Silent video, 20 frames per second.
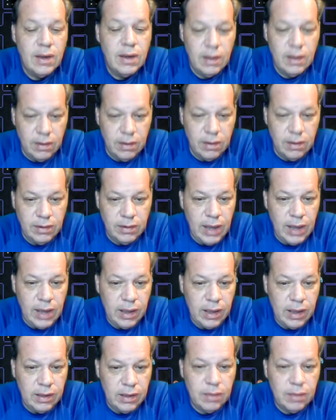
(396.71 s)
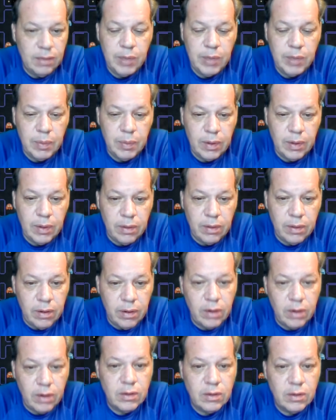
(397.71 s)
They're attacking the people out there that are
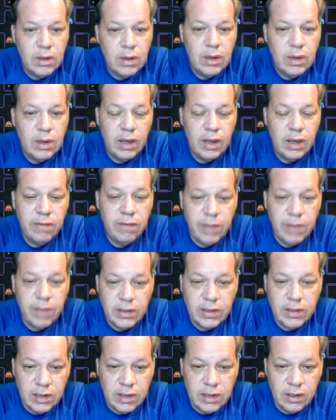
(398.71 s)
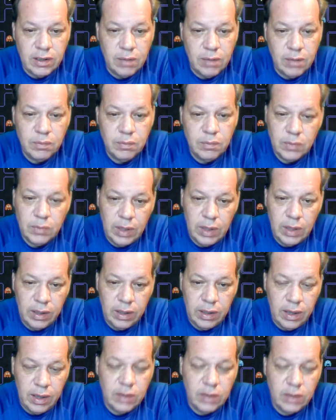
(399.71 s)
on a fixed income,
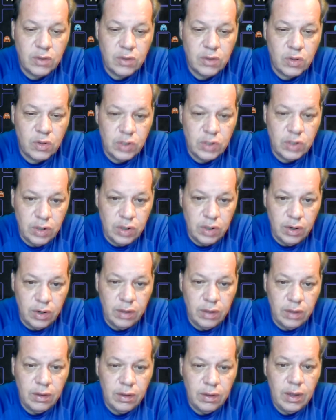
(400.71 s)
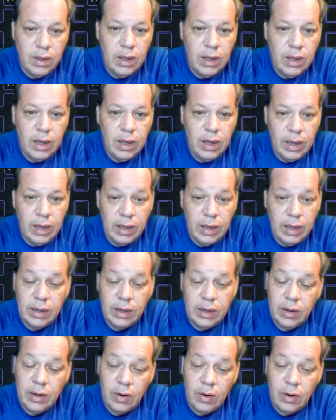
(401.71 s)
aka Social Security, and
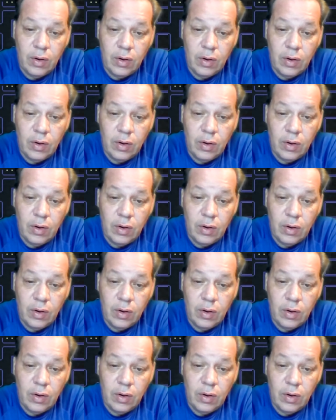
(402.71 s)
are